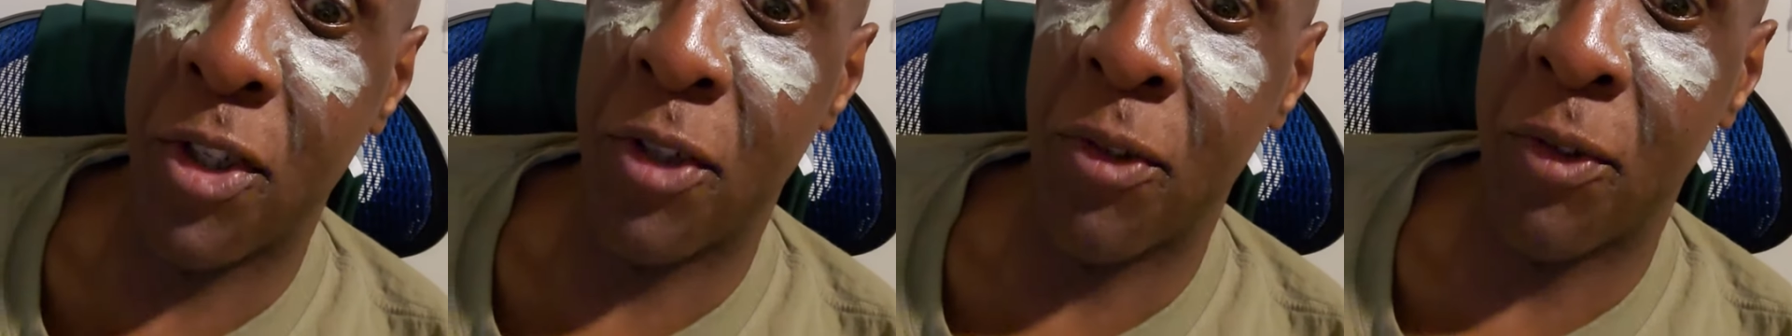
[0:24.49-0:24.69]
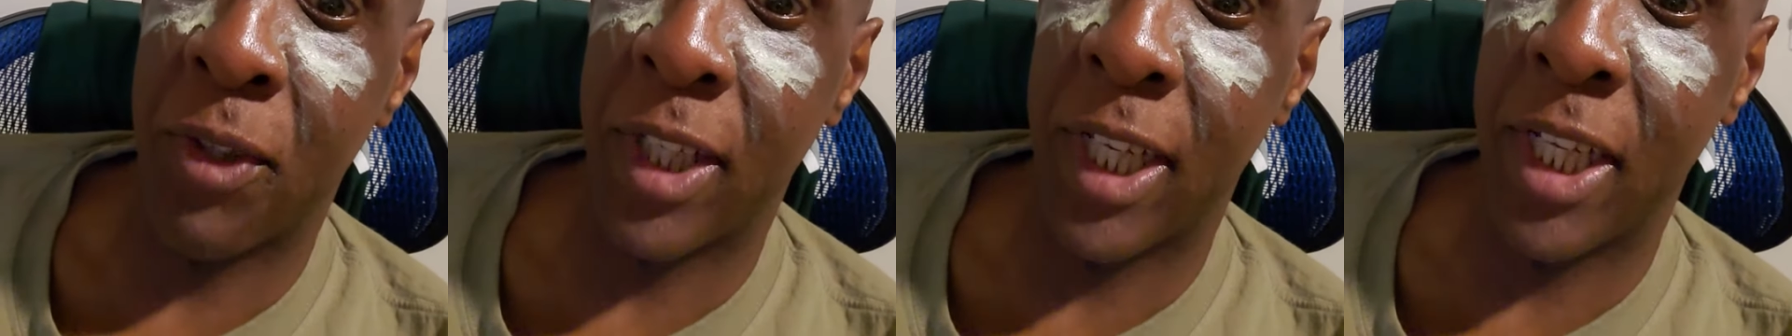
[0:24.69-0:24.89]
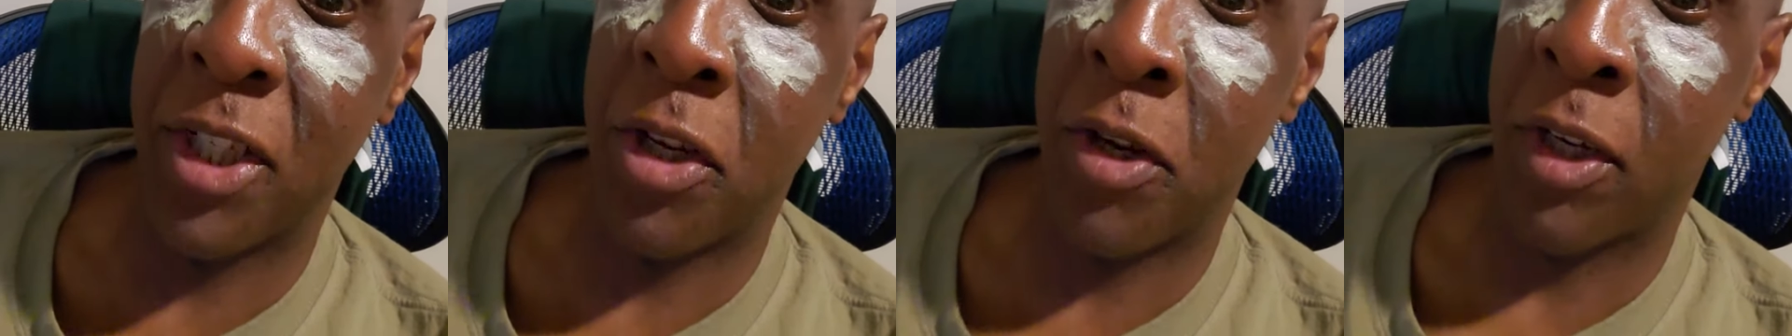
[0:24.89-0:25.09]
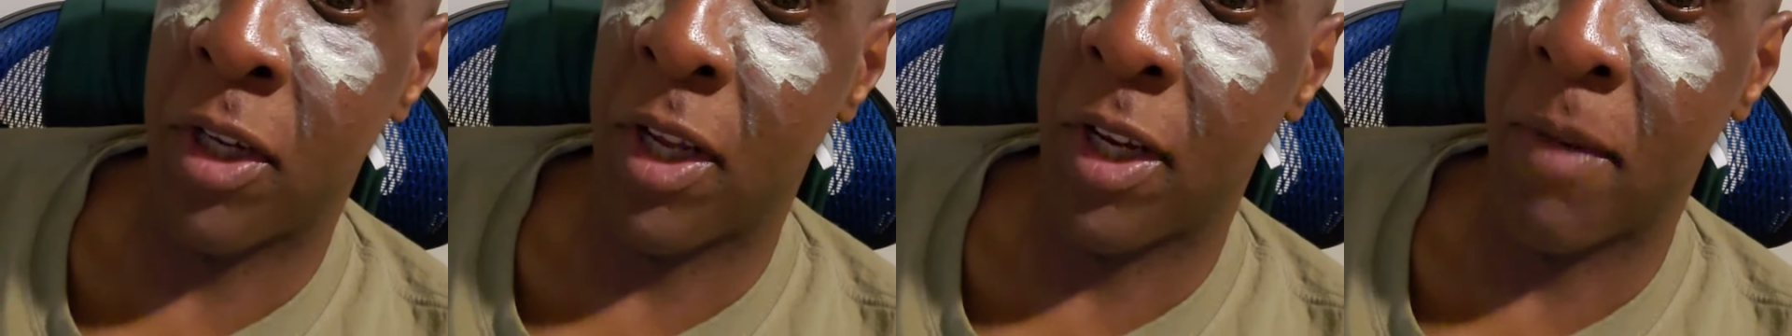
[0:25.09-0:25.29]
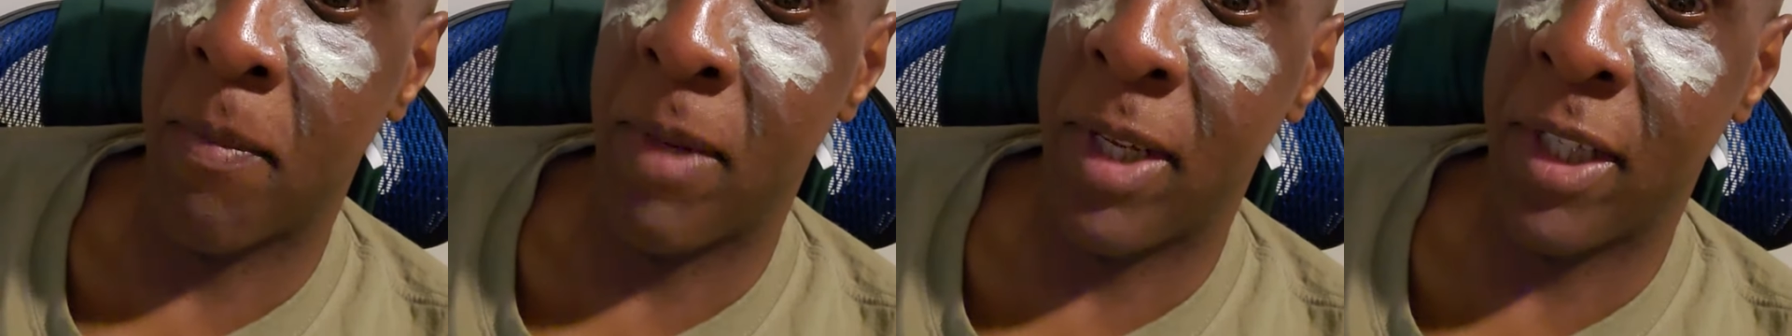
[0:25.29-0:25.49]
two things you're
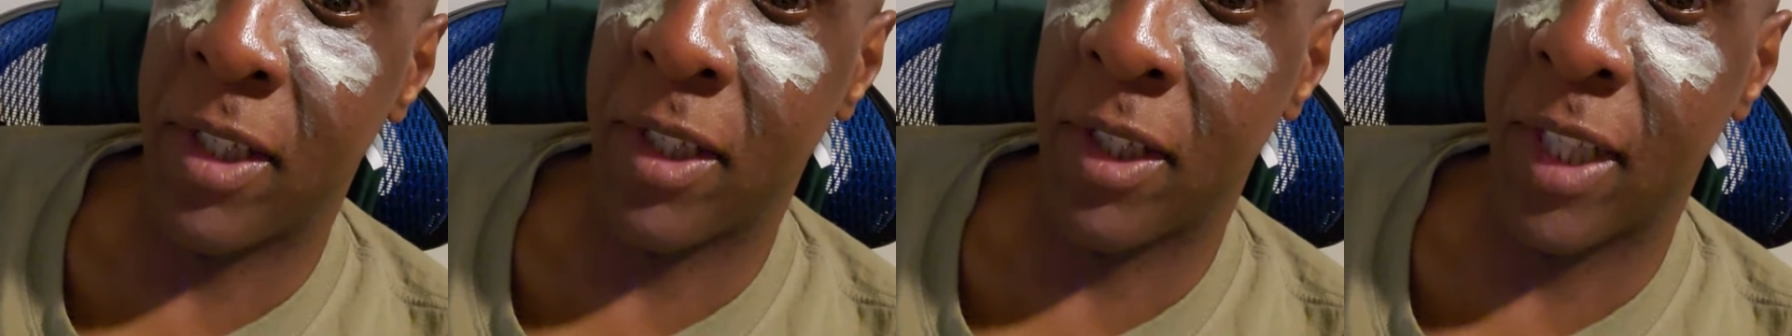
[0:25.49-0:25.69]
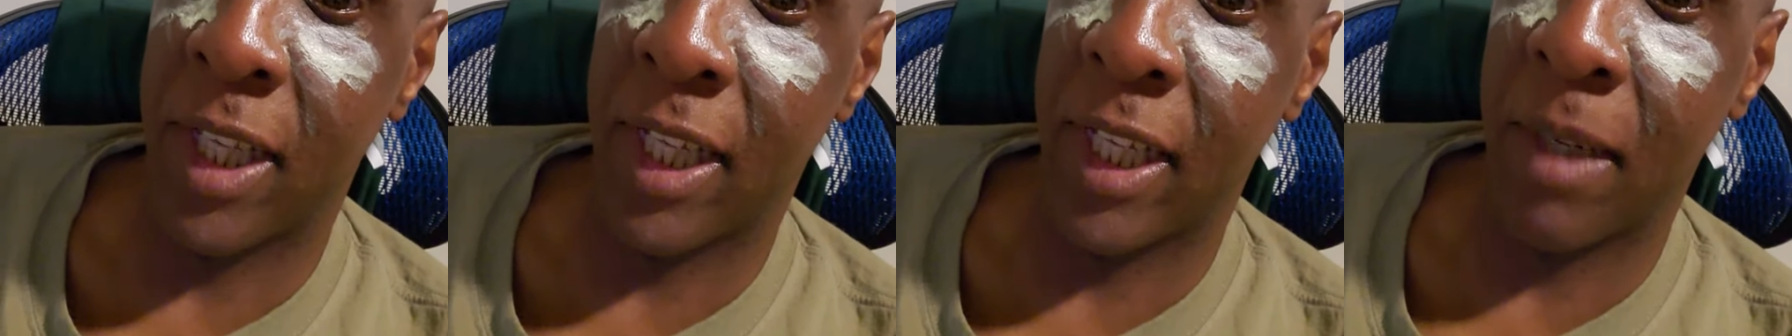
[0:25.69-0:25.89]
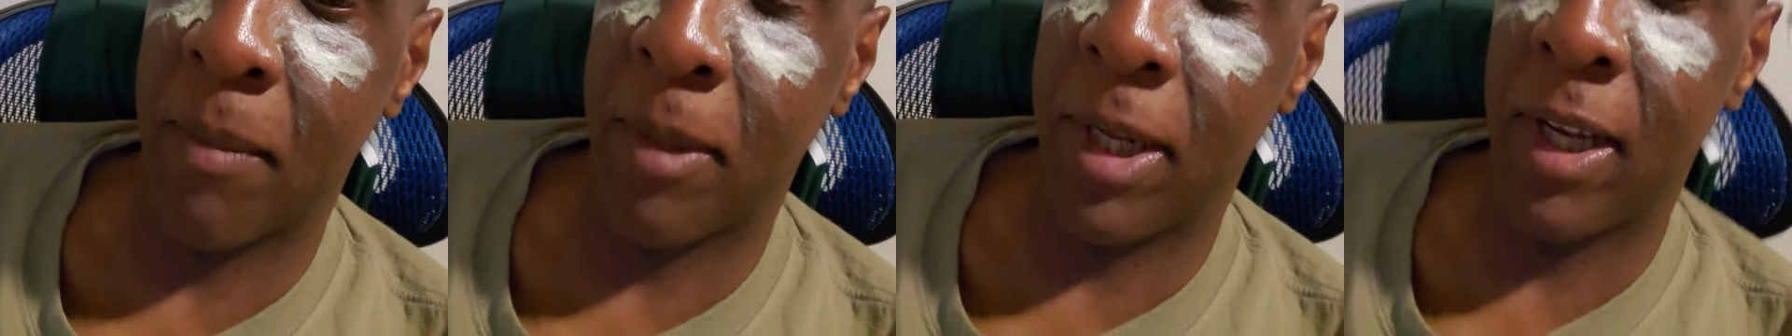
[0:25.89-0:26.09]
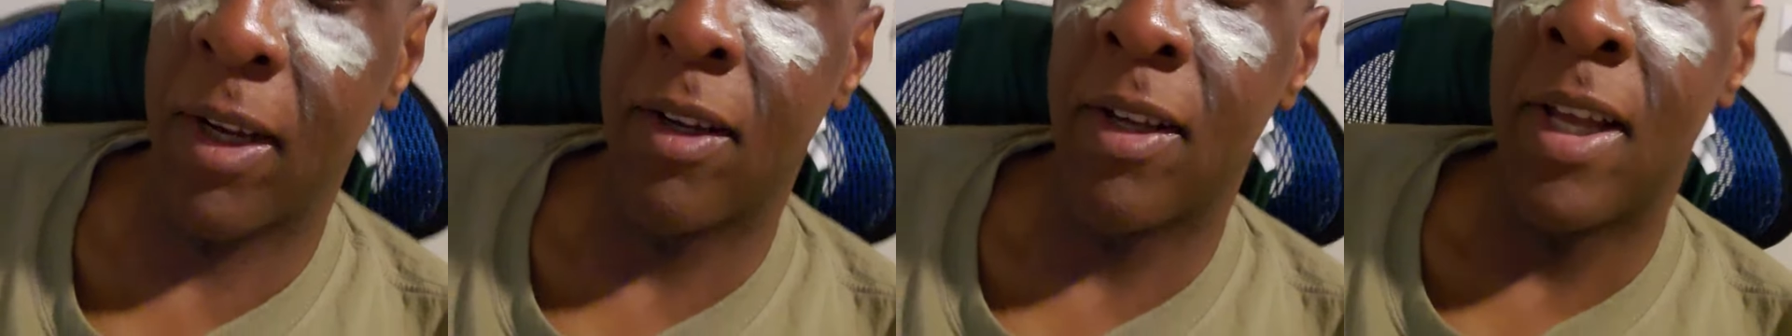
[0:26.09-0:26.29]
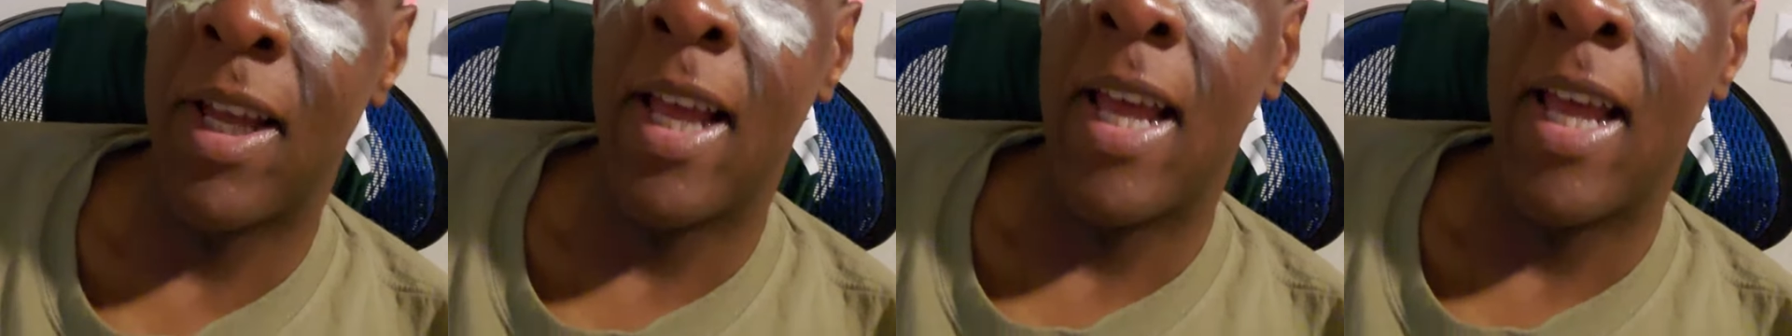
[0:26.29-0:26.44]
going to be thinking about: